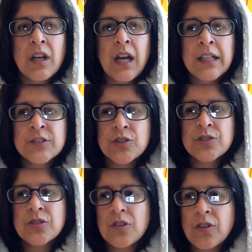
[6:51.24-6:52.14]
I
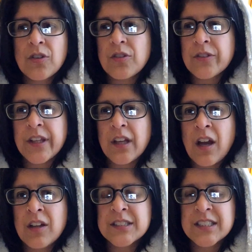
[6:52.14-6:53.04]
just thought the
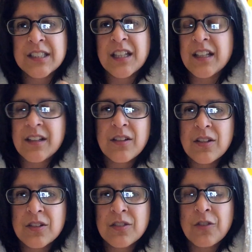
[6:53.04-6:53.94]
artistic
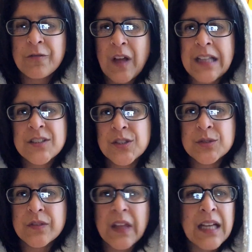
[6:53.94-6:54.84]
sort of
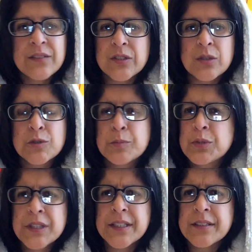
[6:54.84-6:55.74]
values of that advert was
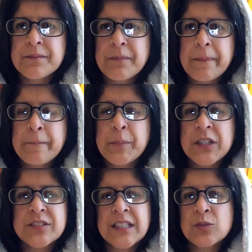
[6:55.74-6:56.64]
brilliant,
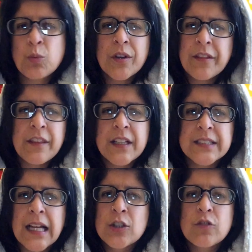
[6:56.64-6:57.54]
because that's one of the
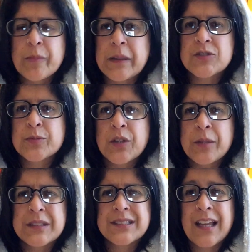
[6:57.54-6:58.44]
things that I love about
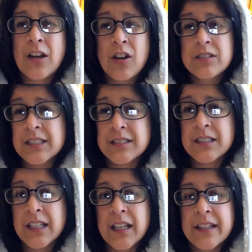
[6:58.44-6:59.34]
Supreme, is their
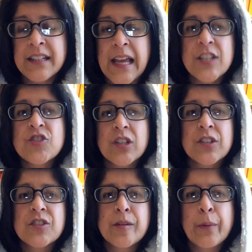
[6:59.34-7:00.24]
artistic nature
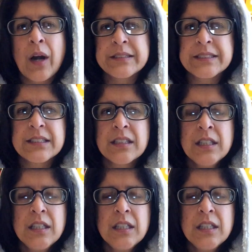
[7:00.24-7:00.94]
to the brand.